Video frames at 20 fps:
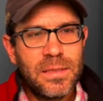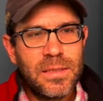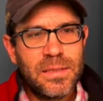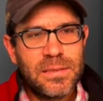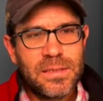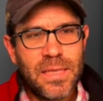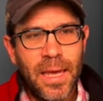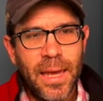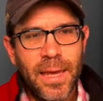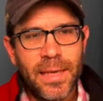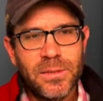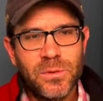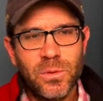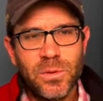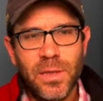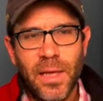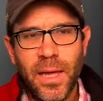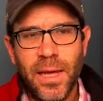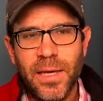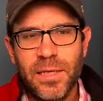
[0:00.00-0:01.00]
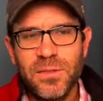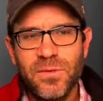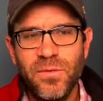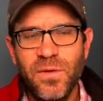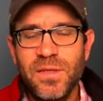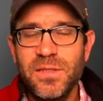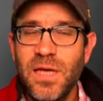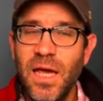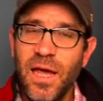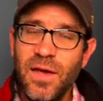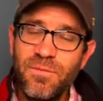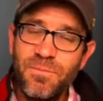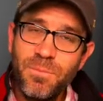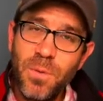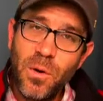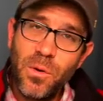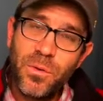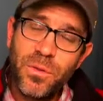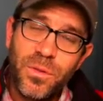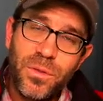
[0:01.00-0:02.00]
this case with the ASVs I have
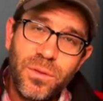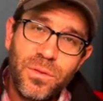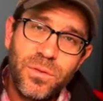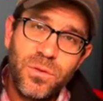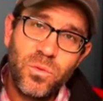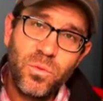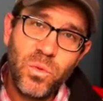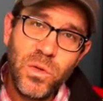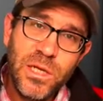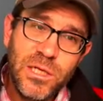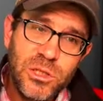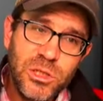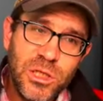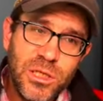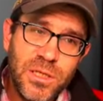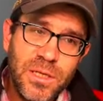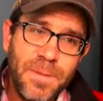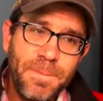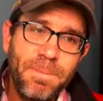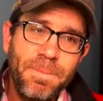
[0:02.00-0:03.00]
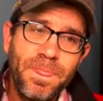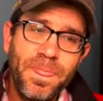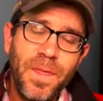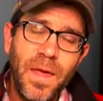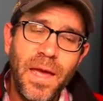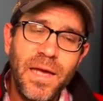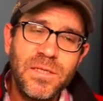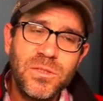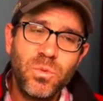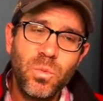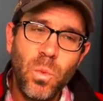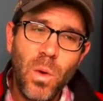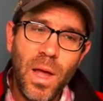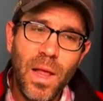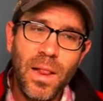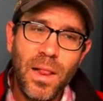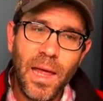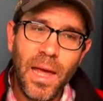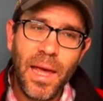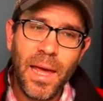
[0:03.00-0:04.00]
both the region as
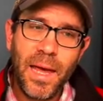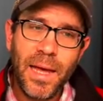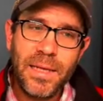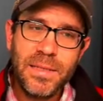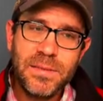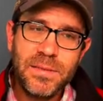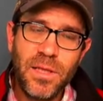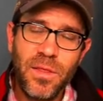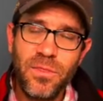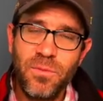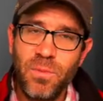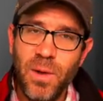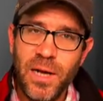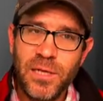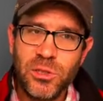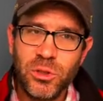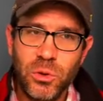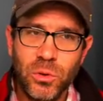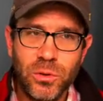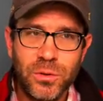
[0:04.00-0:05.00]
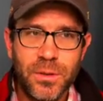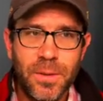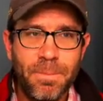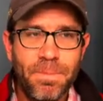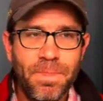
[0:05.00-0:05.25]
well as the threshold.